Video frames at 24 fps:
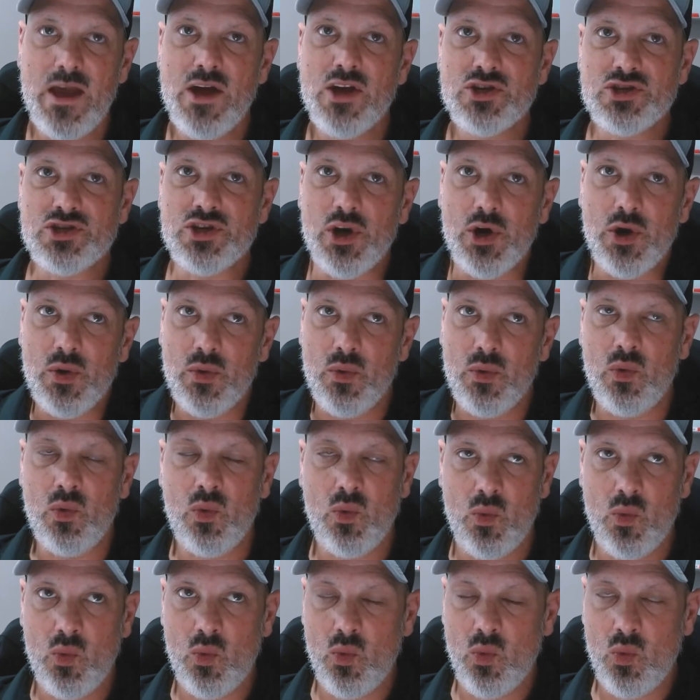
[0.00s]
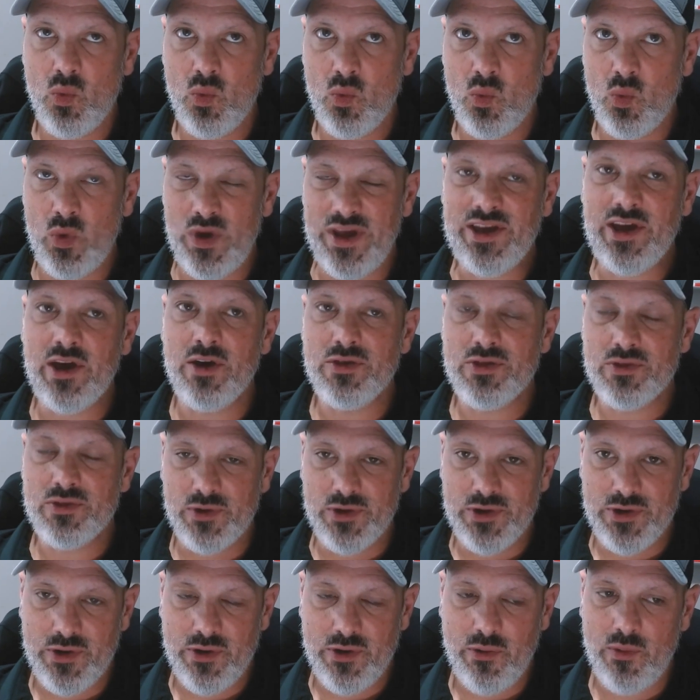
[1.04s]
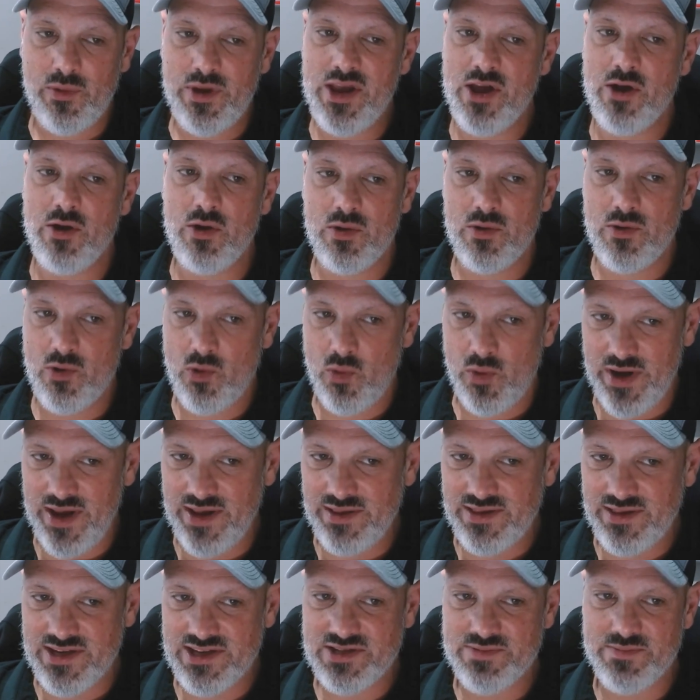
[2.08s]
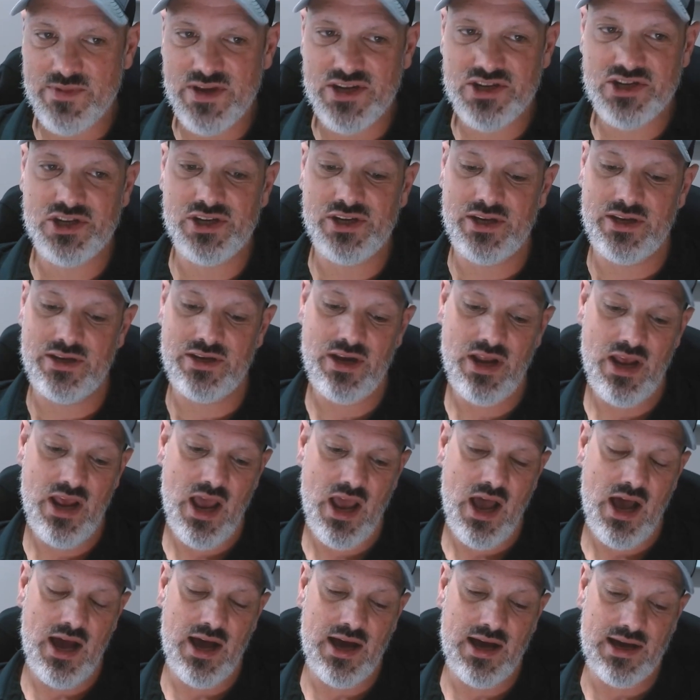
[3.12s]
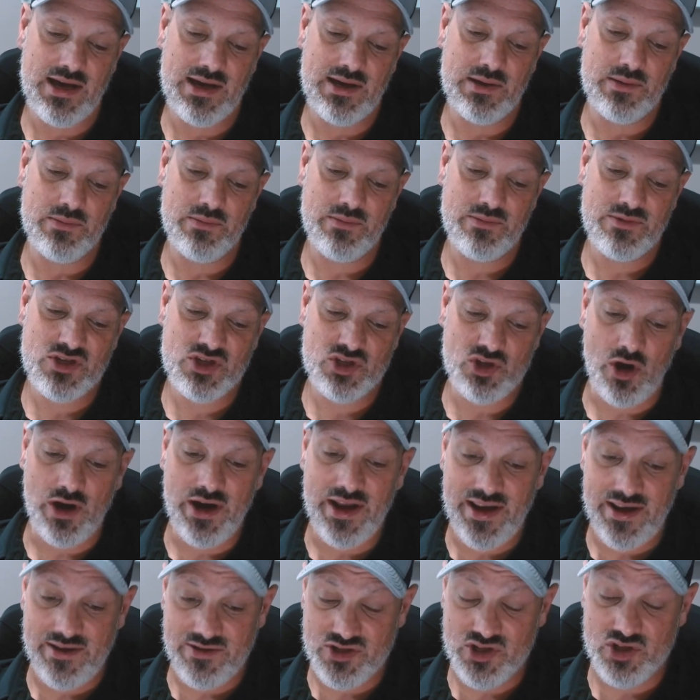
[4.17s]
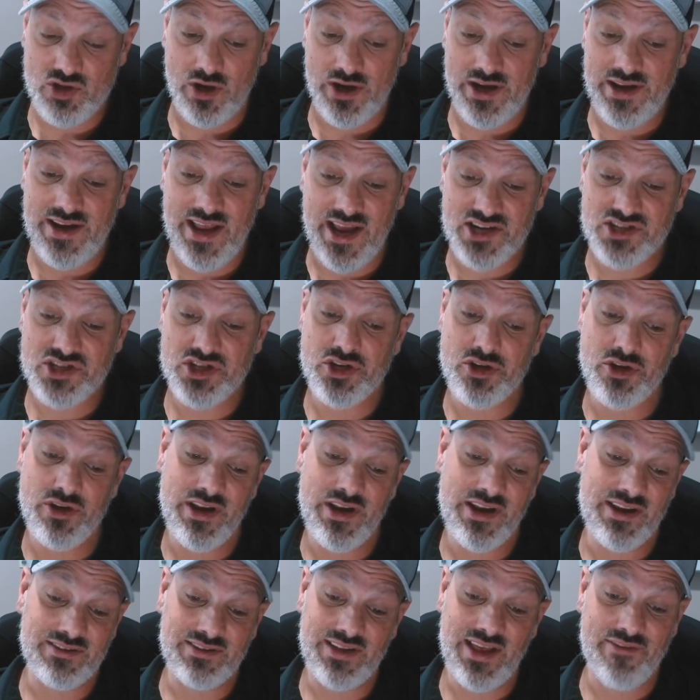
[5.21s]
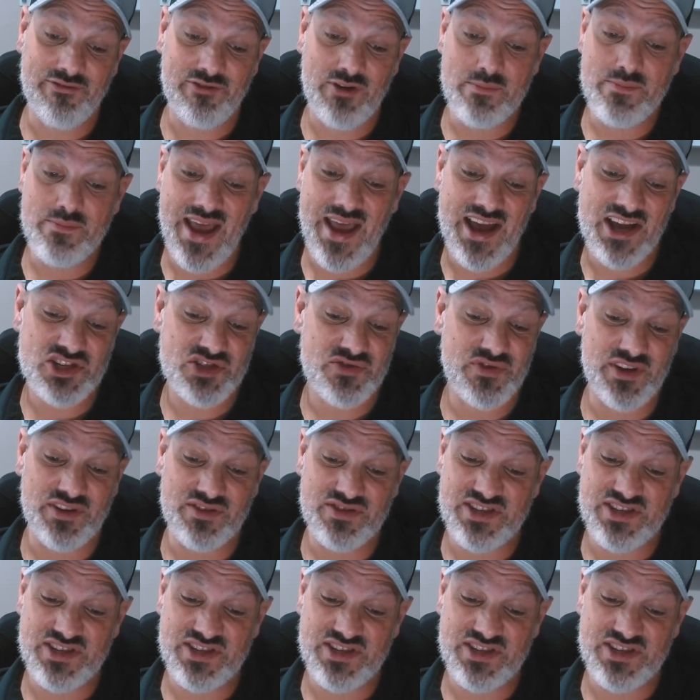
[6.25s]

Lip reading: So we go through, create this mission. Started executing. Left from Nashville.